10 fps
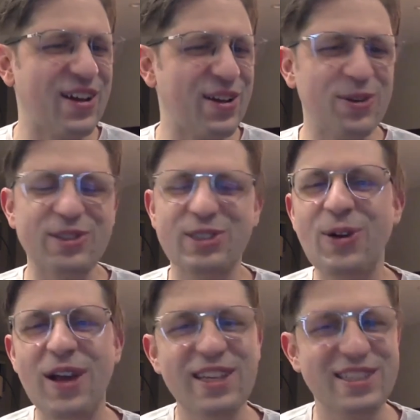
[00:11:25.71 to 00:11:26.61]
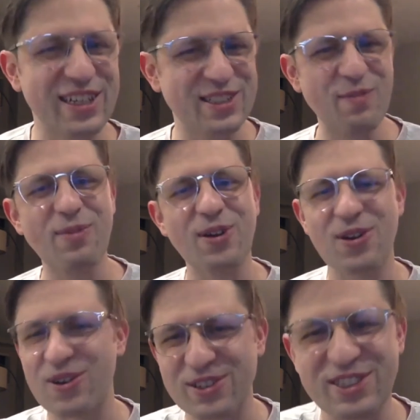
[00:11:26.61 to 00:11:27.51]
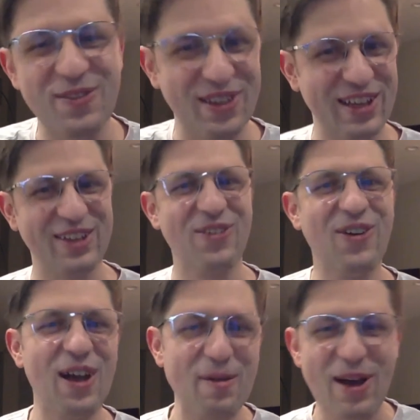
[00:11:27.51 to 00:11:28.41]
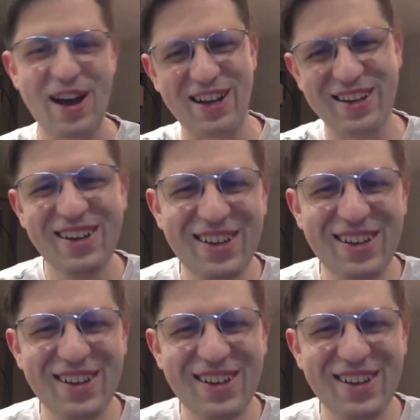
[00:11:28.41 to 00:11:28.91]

an old 286 computer or something like way back.